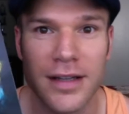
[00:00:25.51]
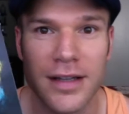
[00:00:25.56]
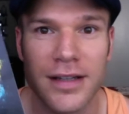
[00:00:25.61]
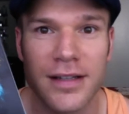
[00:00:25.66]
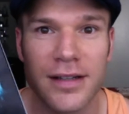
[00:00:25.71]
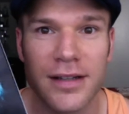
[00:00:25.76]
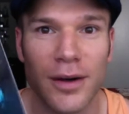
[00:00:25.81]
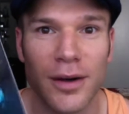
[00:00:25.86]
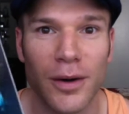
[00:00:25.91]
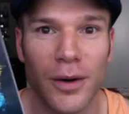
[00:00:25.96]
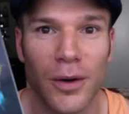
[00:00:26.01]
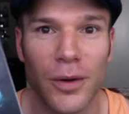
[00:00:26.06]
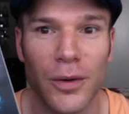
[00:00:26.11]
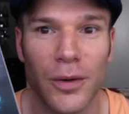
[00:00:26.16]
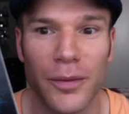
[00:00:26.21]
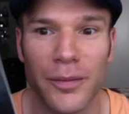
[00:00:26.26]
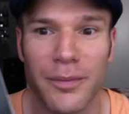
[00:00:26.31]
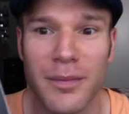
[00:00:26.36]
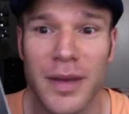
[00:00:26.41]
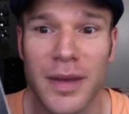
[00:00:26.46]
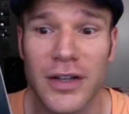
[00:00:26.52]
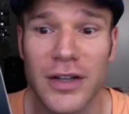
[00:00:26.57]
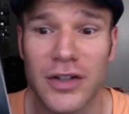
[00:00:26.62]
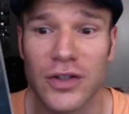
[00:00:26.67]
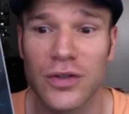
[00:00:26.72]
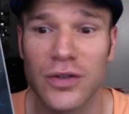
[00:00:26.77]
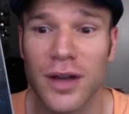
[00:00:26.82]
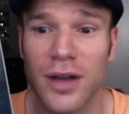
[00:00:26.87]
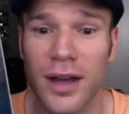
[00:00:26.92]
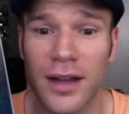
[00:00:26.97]
So make
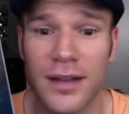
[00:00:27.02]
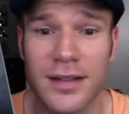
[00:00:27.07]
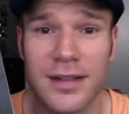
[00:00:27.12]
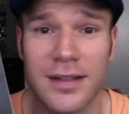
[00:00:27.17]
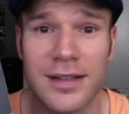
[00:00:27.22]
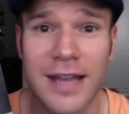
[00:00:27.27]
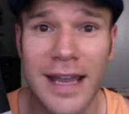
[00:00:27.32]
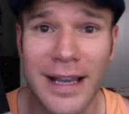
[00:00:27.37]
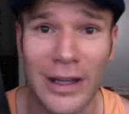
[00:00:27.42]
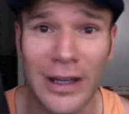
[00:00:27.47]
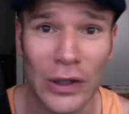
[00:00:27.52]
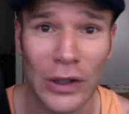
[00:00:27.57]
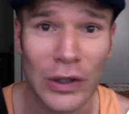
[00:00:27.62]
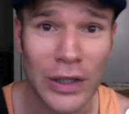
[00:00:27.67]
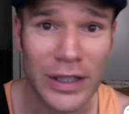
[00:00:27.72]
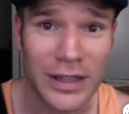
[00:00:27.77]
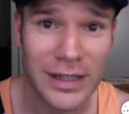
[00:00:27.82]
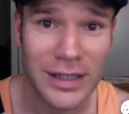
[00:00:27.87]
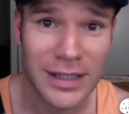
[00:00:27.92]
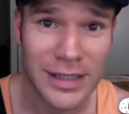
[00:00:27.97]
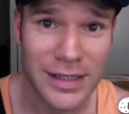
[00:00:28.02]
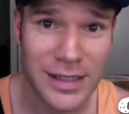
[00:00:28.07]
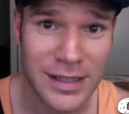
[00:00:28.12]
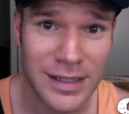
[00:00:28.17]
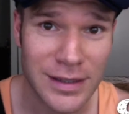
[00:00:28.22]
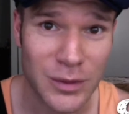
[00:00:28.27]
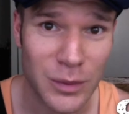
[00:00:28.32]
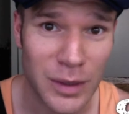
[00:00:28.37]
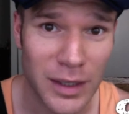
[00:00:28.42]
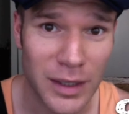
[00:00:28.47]
sure you guys take a look at
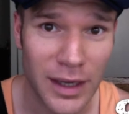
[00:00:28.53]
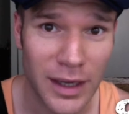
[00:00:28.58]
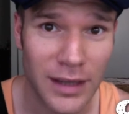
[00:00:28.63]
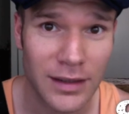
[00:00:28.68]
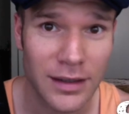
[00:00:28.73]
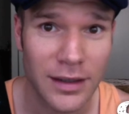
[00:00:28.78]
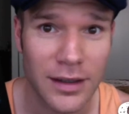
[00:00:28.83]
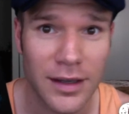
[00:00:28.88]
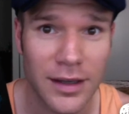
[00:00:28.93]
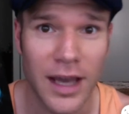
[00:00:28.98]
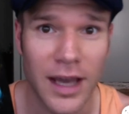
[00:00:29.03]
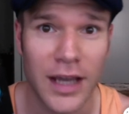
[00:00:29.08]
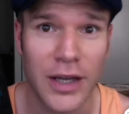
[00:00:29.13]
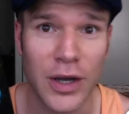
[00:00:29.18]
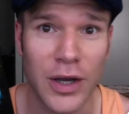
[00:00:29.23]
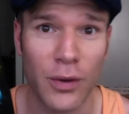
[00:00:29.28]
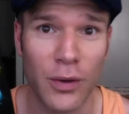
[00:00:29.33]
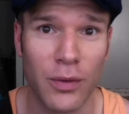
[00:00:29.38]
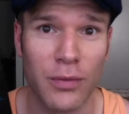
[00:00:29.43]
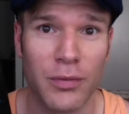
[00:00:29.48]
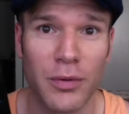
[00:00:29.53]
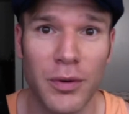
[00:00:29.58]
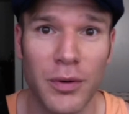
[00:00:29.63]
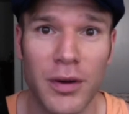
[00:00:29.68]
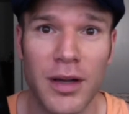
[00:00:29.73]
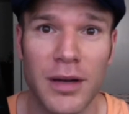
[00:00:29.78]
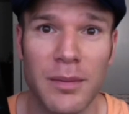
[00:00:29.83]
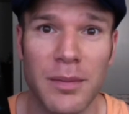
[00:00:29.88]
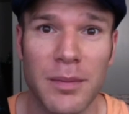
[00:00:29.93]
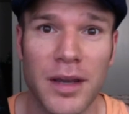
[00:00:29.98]
this weekend and go through
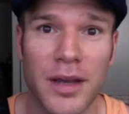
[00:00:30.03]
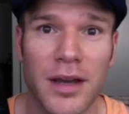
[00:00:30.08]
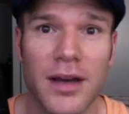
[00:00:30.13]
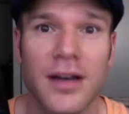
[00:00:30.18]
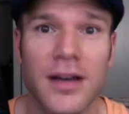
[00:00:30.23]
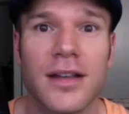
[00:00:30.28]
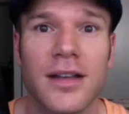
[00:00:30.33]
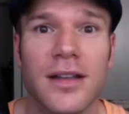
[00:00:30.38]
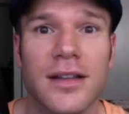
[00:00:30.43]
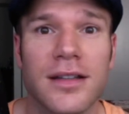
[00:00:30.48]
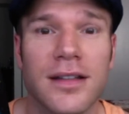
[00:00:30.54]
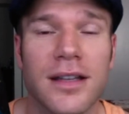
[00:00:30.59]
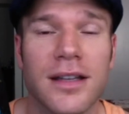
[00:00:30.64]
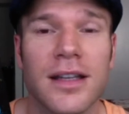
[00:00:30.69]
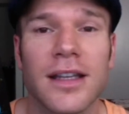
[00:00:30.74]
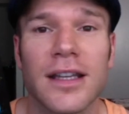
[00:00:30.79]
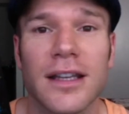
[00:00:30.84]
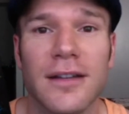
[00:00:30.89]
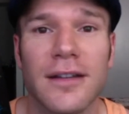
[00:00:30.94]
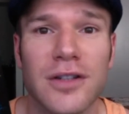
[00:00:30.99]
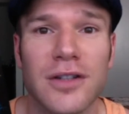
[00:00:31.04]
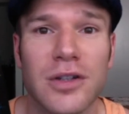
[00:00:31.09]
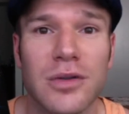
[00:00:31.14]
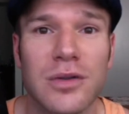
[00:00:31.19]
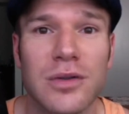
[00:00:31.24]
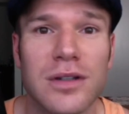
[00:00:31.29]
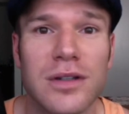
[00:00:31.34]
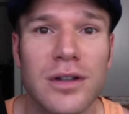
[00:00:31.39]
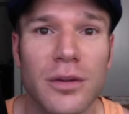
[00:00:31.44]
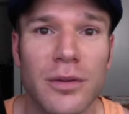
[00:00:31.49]
it, because it gives you
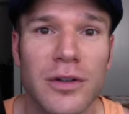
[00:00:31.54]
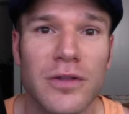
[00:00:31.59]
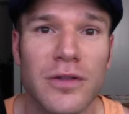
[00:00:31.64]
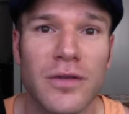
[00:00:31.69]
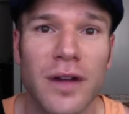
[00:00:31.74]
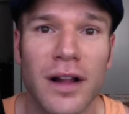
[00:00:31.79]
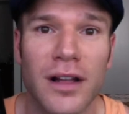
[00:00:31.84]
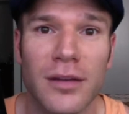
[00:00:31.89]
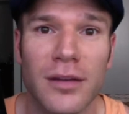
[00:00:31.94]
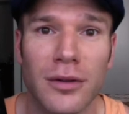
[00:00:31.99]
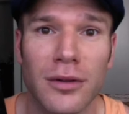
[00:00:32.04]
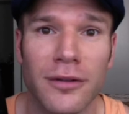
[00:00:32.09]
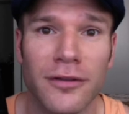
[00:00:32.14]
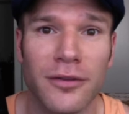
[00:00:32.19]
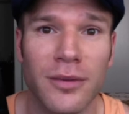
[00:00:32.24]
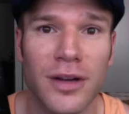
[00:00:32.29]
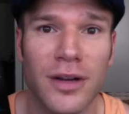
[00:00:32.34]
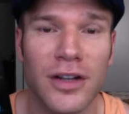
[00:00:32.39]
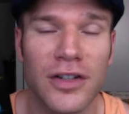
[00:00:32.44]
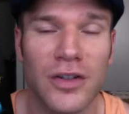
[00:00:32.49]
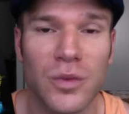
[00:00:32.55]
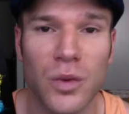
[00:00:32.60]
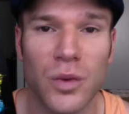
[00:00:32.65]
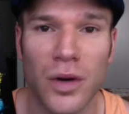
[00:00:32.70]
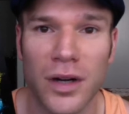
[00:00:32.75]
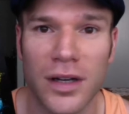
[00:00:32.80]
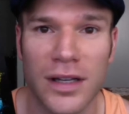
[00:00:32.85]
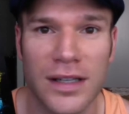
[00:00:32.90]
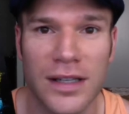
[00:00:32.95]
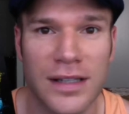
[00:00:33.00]
so much valuable information.
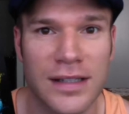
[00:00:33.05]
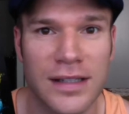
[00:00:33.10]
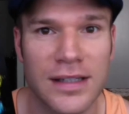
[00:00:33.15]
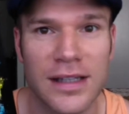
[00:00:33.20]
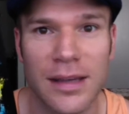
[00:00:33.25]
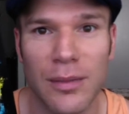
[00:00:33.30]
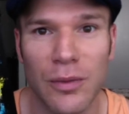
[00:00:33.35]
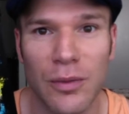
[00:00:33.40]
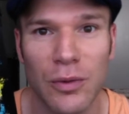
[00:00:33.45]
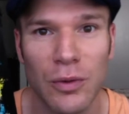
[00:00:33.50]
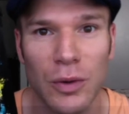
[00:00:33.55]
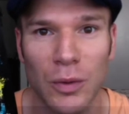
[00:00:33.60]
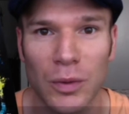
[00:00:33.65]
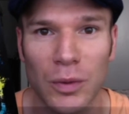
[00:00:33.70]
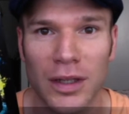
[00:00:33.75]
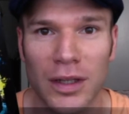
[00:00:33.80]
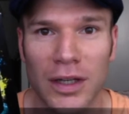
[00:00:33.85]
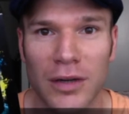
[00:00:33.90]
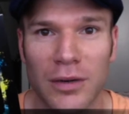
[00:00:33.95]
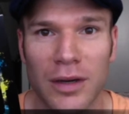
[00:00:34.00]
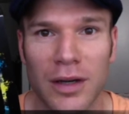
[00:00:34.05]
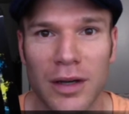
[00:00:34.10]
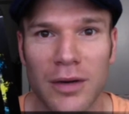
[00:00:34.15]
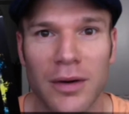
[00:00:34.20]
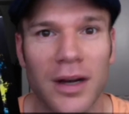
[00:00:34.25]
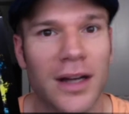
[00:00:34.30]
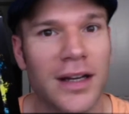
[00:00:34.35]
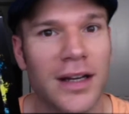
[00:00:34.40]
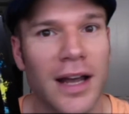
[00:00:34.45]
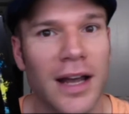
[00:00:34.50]
We're going to skim through it really quick
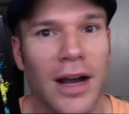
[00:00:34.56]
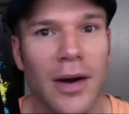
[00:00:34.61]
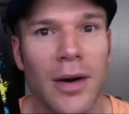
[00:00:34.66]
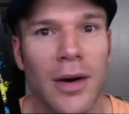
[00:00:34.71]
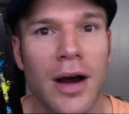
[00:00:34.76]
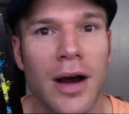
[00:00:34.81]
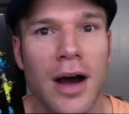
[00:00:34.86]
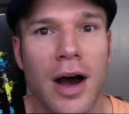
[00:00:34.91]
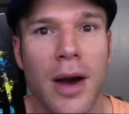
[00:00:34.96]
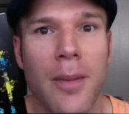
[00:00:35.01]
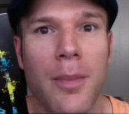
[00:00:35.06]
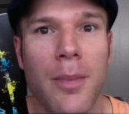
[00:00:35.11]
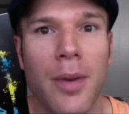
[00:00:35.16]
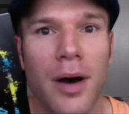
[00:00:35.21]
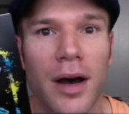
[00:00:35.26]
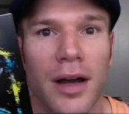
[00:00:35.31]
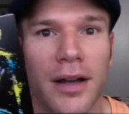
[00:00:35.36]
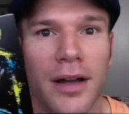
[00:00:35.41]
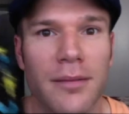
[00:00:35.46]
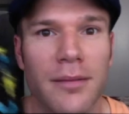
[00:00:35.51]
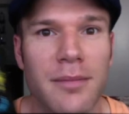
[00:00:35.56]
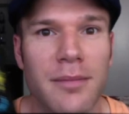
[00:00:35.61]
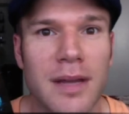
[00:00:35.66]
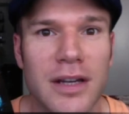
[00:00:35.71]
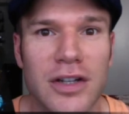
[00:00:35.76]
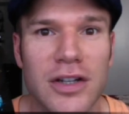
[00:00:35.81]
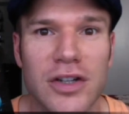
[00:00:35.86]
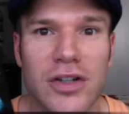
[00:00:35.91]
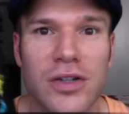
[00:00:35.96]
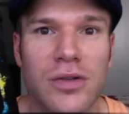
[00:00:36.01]
right now, but
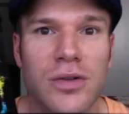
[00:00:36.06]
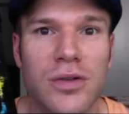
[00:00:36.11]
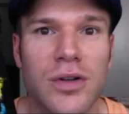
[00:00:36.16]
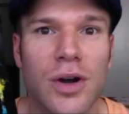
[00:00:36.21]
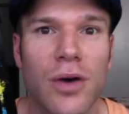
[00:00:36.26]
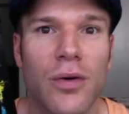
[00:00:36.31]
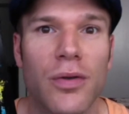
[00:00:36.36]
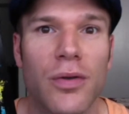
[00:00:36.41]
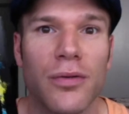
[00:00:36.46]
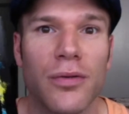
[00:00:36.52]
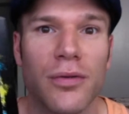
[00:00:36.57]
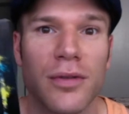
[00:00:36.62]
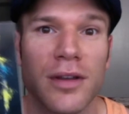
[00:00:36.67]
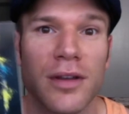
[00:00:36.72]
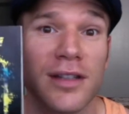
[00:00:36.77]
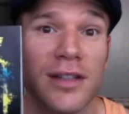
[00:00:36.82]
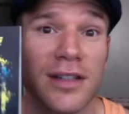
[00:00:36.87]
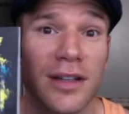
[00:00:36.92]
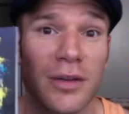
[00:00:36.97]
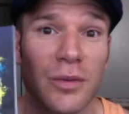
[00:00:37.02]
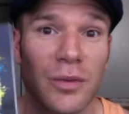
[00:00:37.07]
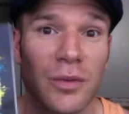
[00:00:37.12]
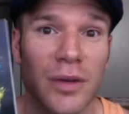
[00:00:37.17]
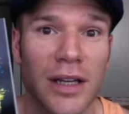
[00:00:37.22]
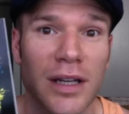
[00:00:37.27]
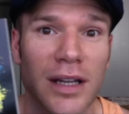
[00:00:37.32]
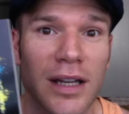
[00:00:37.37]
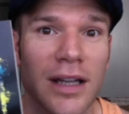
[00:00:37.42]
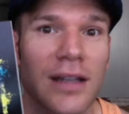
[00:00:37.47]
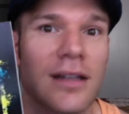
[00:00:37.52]
make sure you go through this and
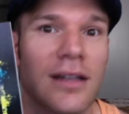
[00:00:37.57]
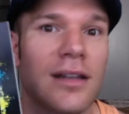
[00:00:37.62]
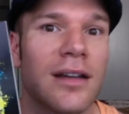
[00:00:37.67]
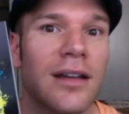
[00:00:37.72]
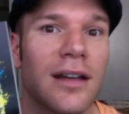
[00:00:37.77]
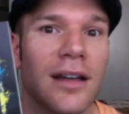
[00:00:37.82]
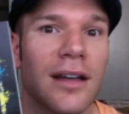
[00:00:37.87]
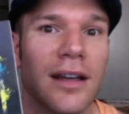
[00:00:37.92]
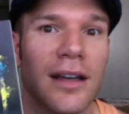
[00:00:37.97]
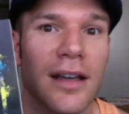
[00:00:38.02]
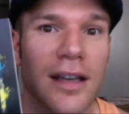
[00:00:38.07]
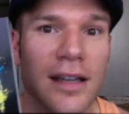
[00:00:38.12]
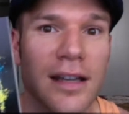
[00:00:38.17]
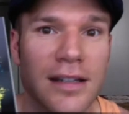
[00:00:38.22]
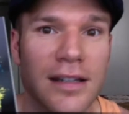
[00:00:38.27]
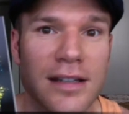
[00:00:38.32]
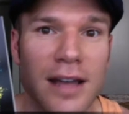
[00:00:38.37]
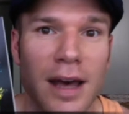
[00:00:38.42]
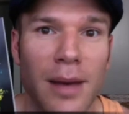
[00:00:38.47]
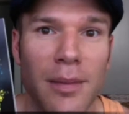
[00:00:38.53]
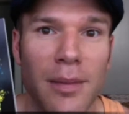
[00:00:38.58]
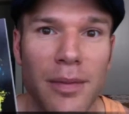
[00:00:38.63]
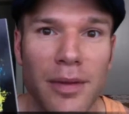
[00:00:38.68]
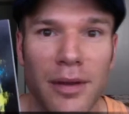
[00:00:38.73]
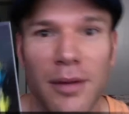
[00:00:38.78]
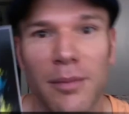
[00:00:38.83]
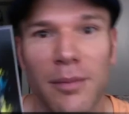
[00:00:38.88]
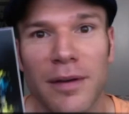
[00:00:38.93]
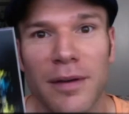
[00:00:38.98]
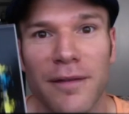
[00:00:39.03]
read it in
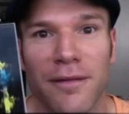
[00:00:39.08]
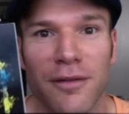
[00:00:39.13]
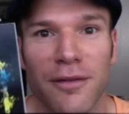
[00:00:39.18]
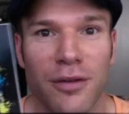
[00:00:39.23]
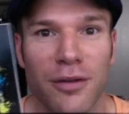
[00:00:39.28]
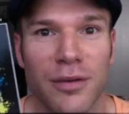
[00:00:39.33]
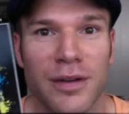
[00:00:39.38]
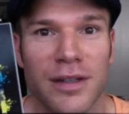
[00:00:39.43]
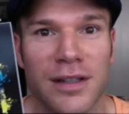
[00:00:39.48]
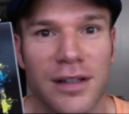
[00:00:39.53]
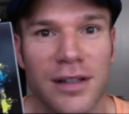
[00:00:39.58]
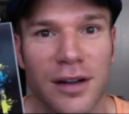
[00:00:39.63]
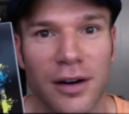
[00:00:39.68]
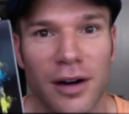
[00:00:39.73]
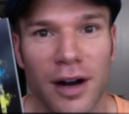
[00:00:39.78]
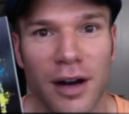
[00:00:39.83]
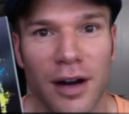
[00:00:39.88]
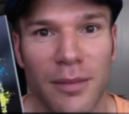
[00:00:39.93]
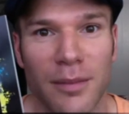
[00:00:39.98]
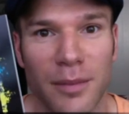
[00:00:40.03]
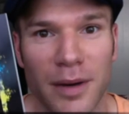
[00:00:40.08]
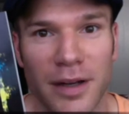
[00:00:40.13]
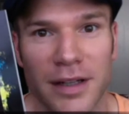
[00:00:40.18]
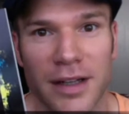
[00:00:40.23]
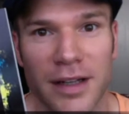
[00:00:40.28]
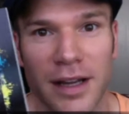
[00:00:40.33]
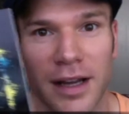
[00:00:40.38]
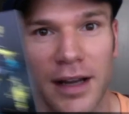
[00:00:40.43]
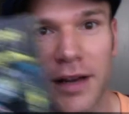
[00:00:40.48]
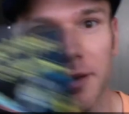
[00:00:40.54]
depth before we start on
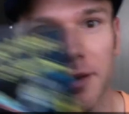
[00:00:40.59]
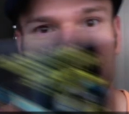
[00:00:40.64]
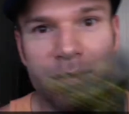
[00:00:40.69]
Monday.